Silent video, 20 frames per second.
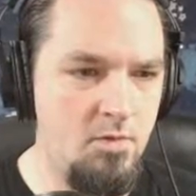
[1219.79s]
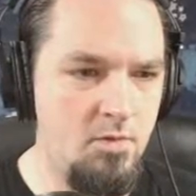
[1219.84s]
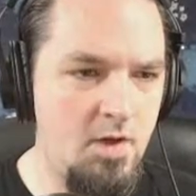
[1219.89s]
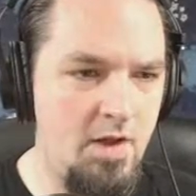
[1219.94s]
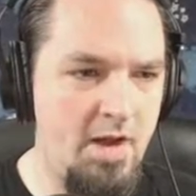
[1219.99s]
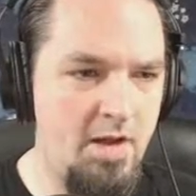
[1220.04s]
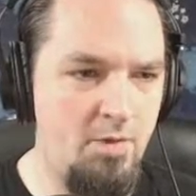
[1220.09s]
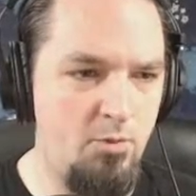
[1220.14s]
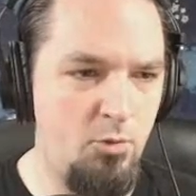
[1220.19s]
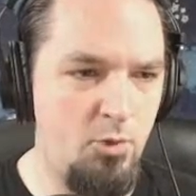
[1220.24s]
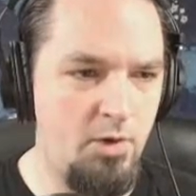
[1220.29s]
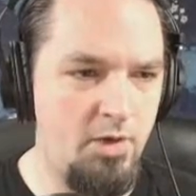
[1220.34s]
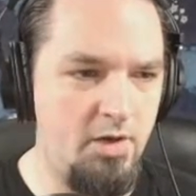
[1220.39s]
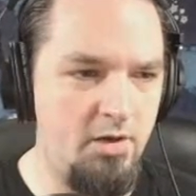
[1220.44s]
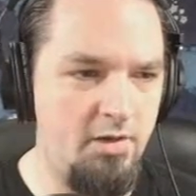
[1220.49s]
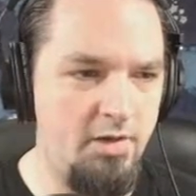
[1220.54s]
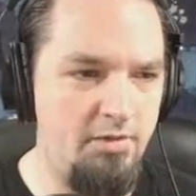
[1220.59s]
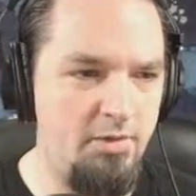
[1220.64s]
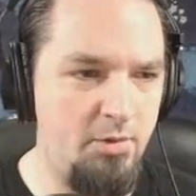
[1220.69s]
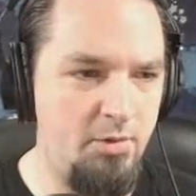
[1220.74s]
And we're going to
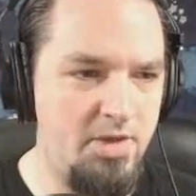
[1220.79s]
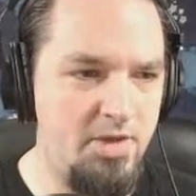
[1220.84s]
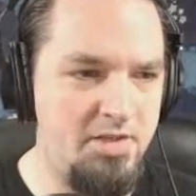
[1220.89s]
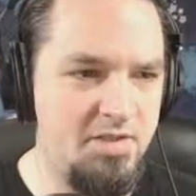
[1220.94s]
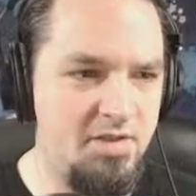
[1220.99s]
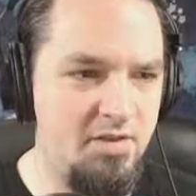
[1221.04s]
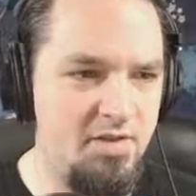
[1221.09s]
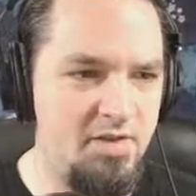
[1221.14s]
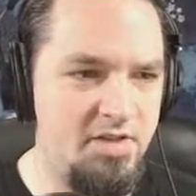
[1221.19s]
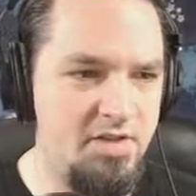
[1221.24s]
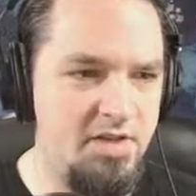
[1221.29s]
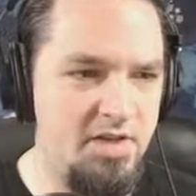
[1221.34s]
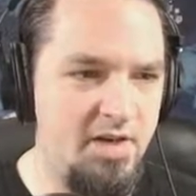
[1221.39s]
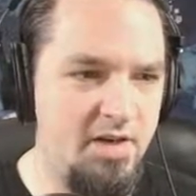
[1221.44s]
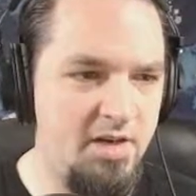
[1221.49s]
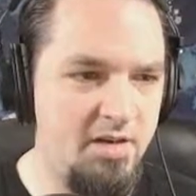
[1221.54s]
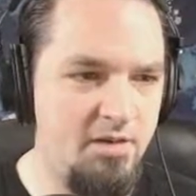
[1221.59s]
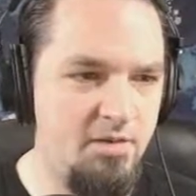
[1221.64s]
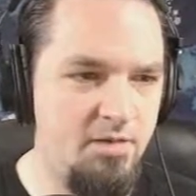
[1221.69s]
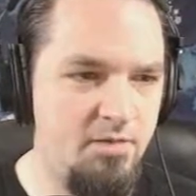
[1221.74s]
leave the rest of this
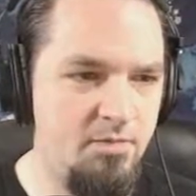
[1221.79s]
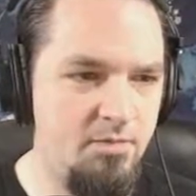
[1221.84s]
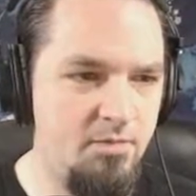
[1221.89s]
here.